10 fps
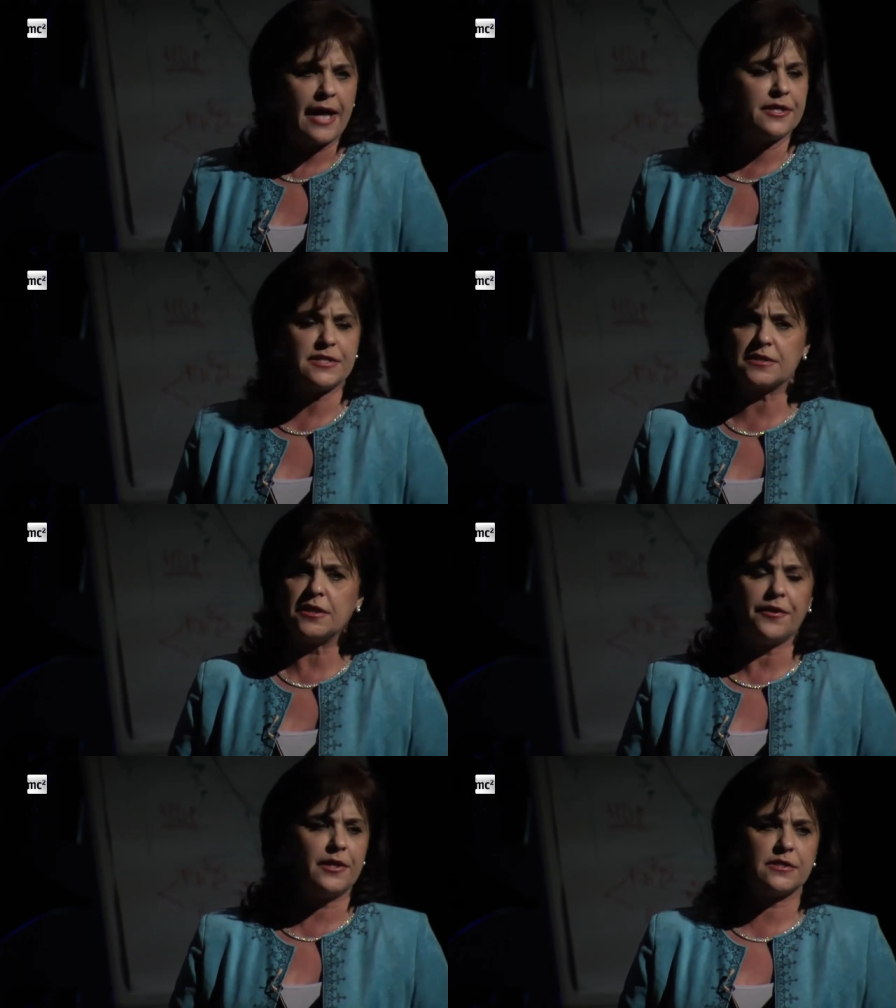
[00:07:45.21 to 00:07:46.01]
And this is
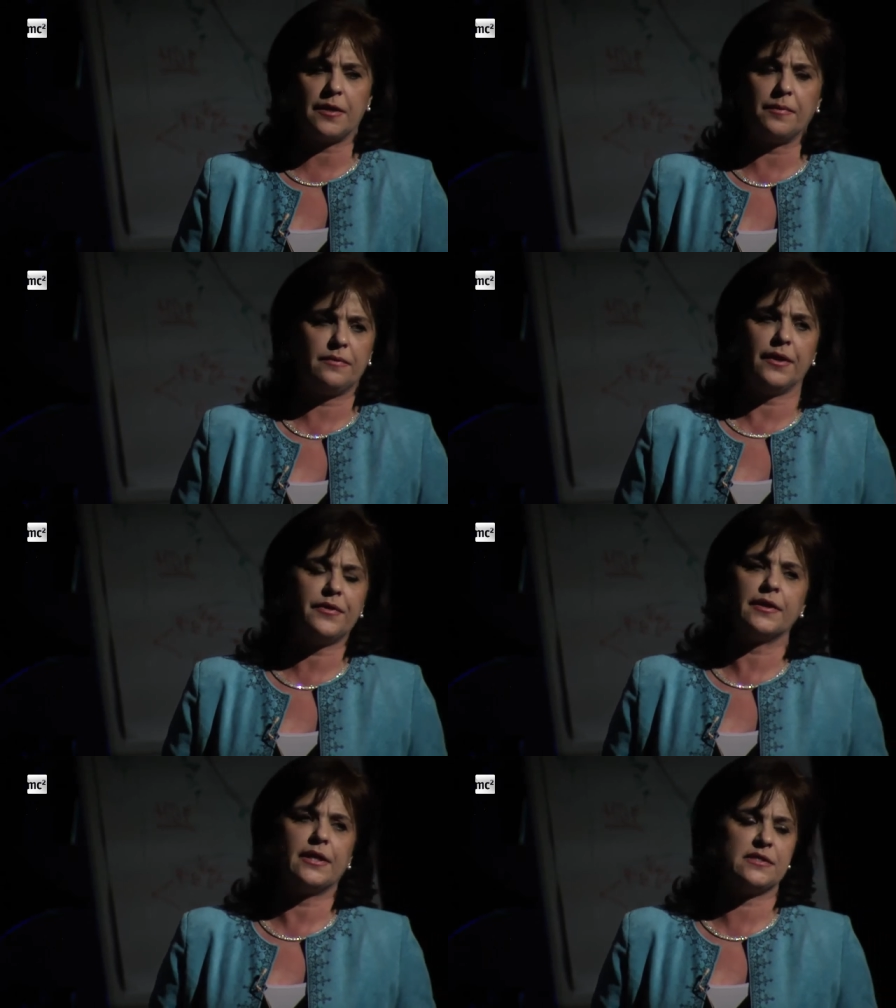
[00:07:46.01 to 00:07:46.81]

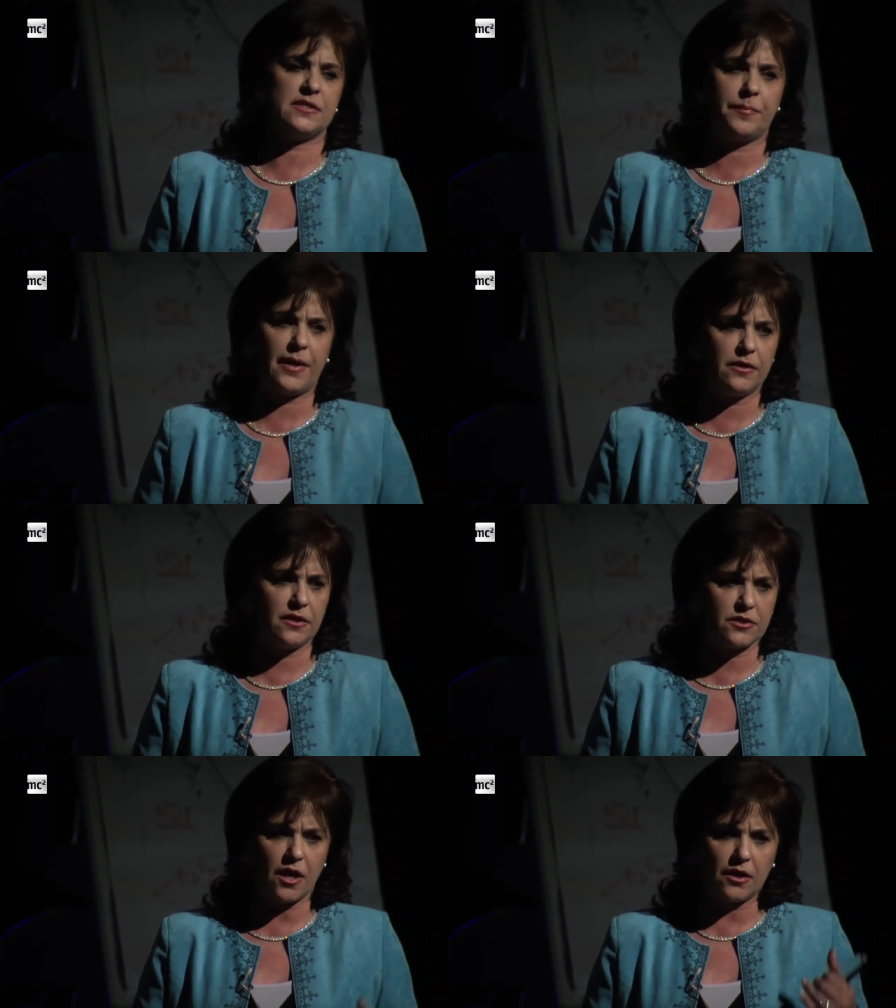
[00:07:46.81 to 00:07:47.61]
nothing that is
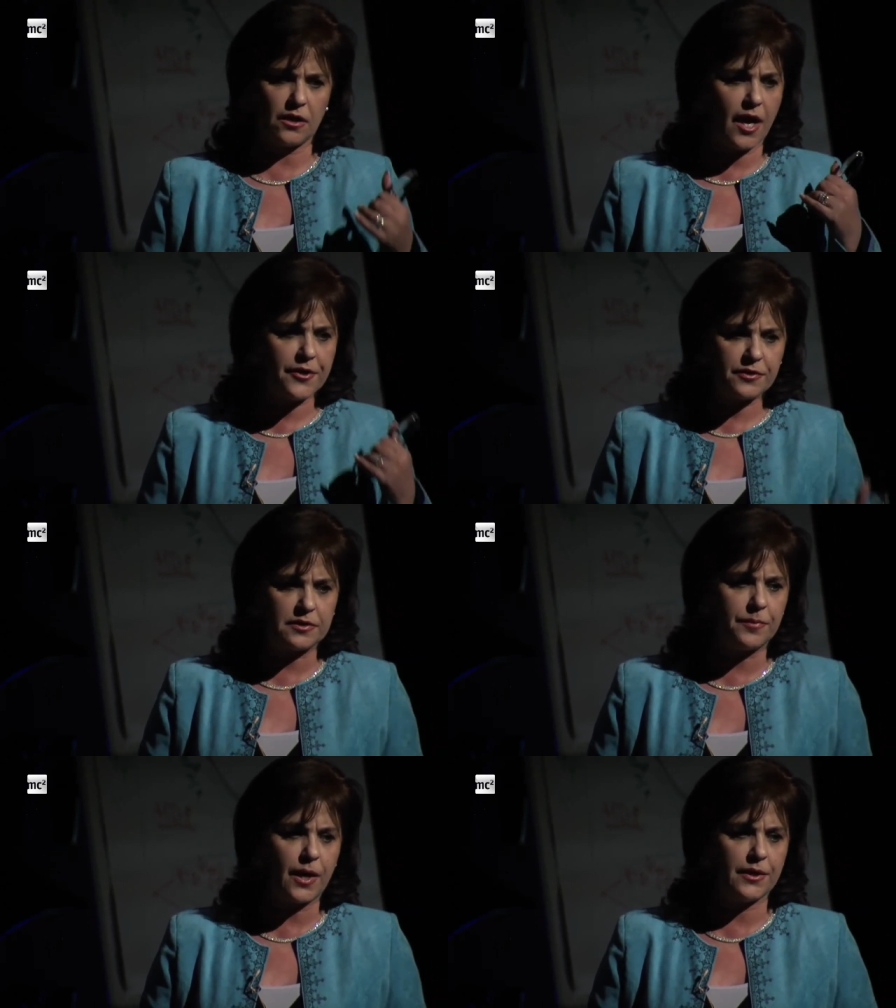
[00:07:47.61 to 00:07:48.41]
dependent on either
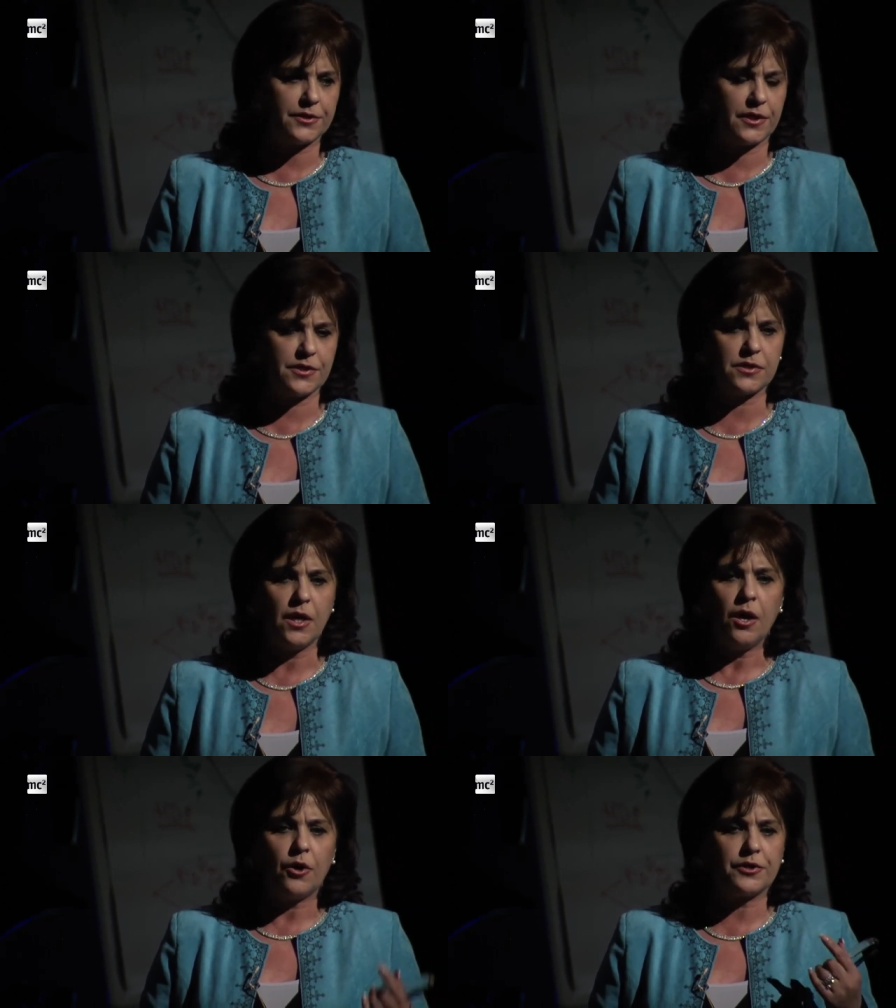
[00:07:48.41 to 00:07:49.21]
the politics
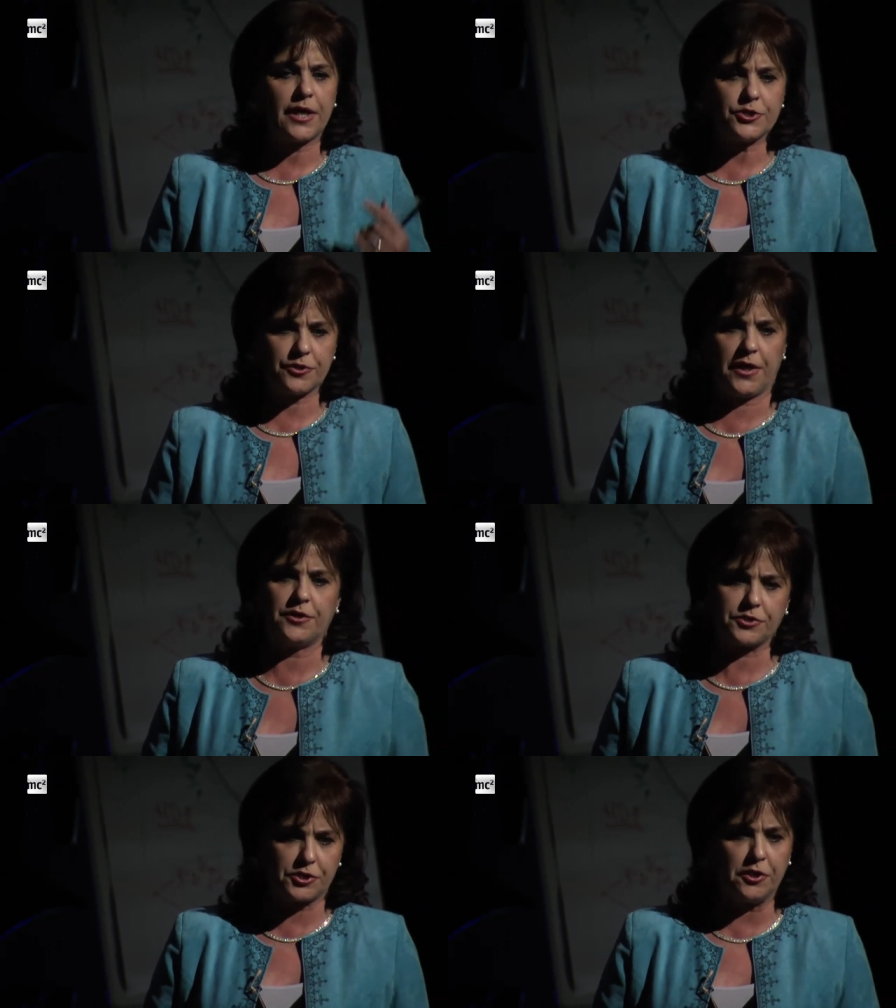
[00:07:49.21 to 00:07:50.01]
or the
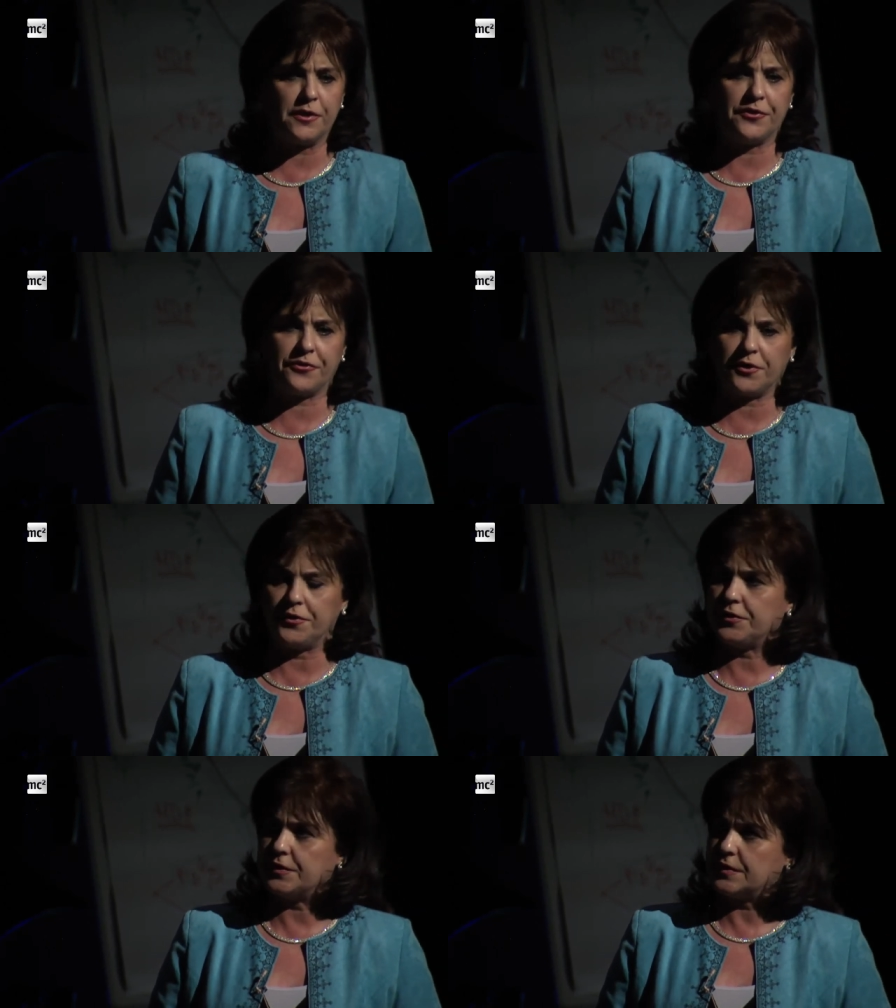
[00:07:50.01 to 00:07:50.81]
educational
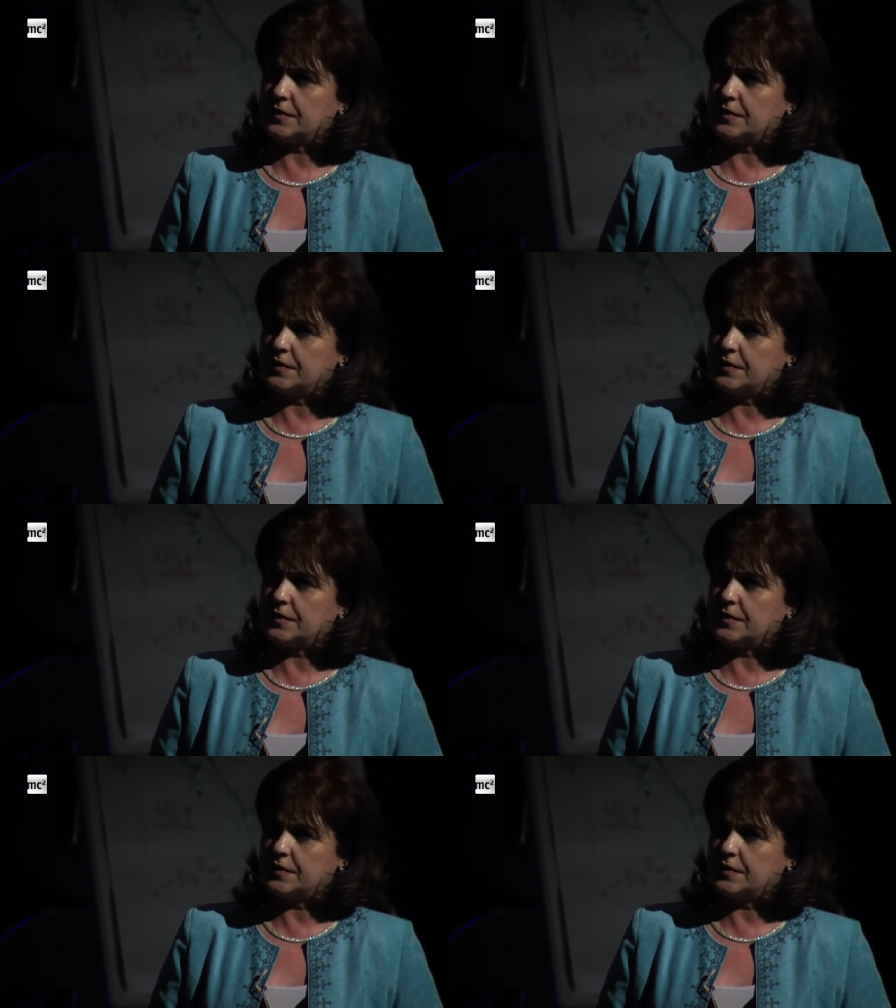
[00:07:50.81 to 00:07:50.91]
authorities.